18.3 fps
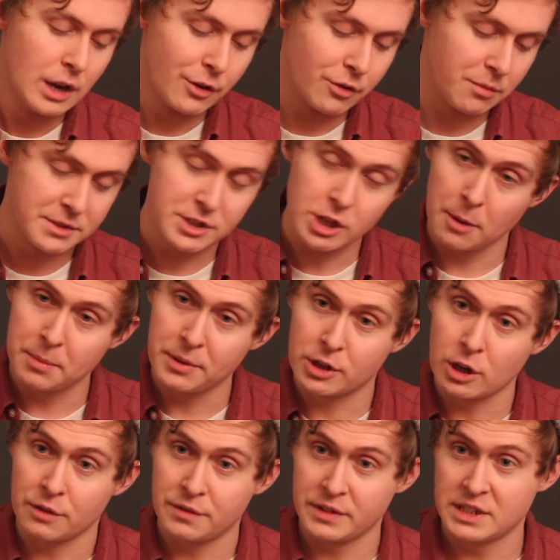from the top of
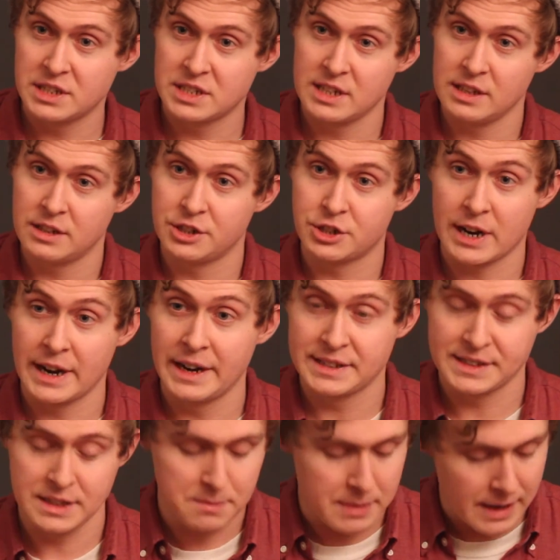the coffee to see the
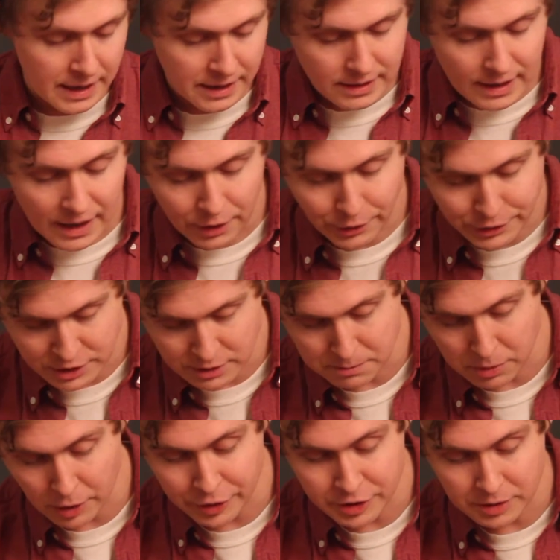dryness of the bed, and also
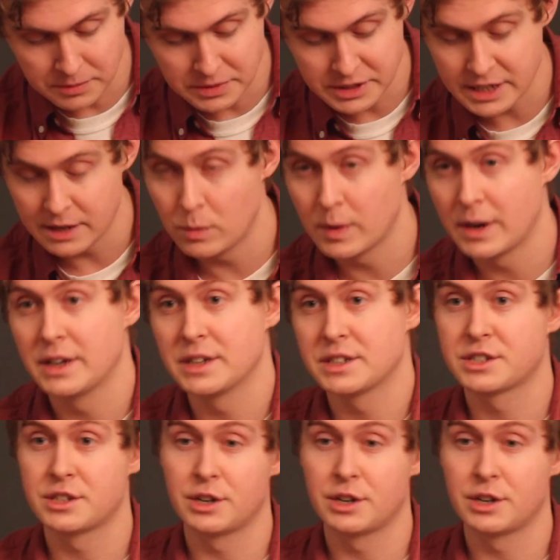the bottom to see when it's